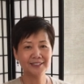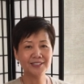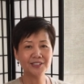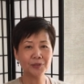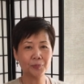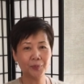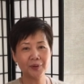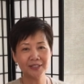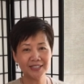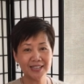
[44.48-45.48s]
This is a
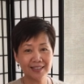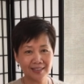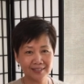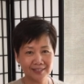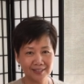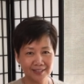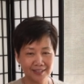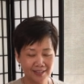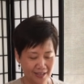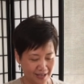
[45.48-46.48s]
Pu-erh tea cake.
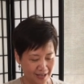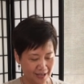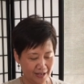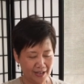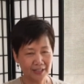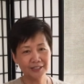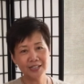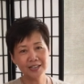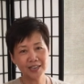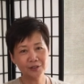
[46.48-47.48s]
A
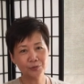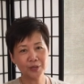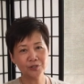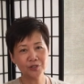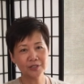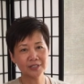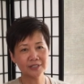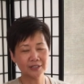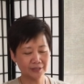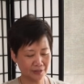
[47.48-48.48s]
tea cake
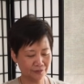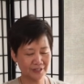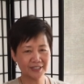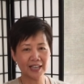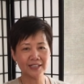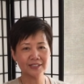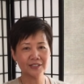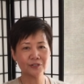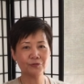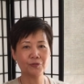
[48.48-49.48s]
ranges in different
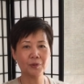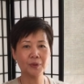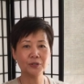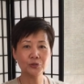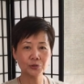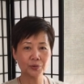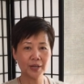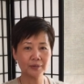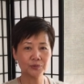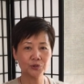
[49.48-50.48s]
sizes from 100
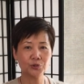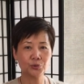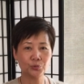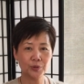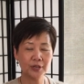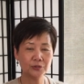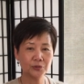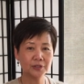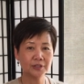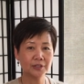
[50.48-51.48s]
grams to
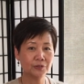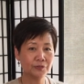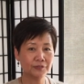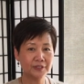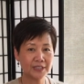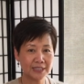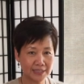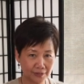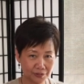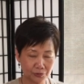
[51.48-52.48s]

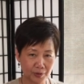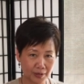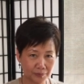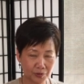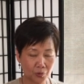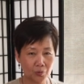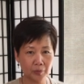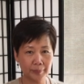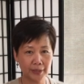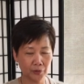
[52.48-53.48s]
357 grams
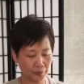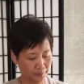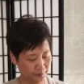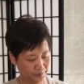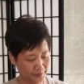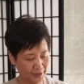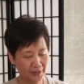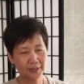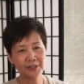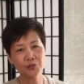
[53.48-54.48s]
or bigger.
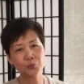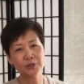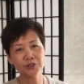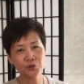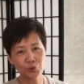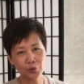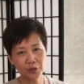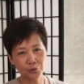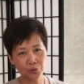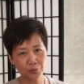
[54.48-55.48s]
This one is
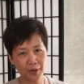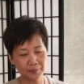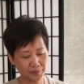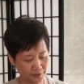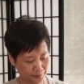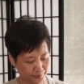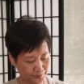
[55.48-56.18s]
200 grams.